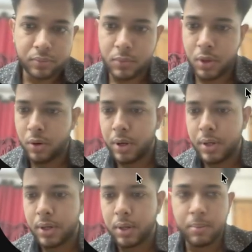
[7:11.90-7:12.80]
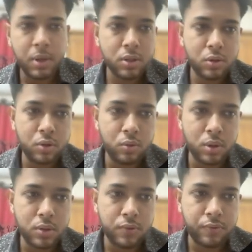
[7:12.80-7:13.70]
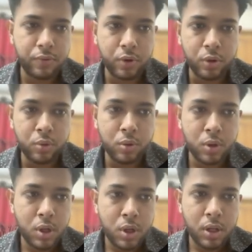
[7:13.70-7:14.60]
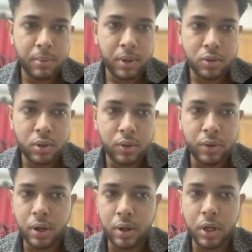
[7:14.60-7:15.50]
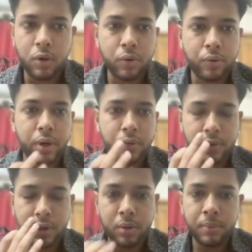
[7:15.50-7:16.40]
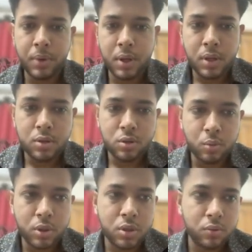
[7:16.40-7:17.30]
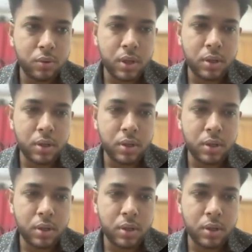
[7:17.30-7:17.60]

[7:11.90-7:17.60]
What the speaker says: all right, let me actually do this for you. Let me actually click on create over here. So once you do that,